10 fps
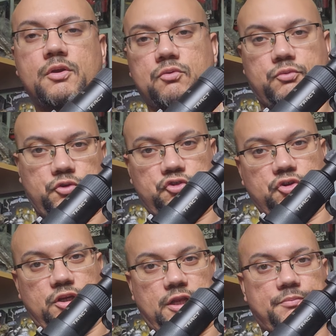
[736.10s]
when you're
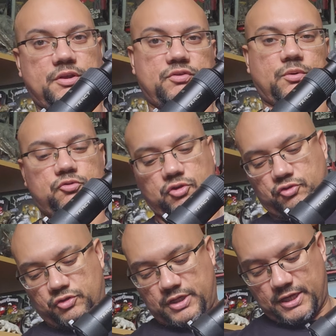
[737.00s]
shooting it, because that will tilt
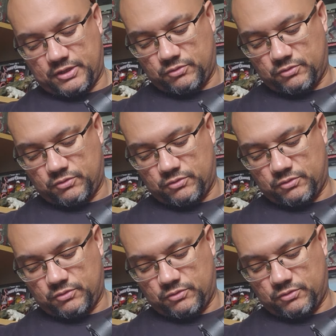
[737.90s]
your neck.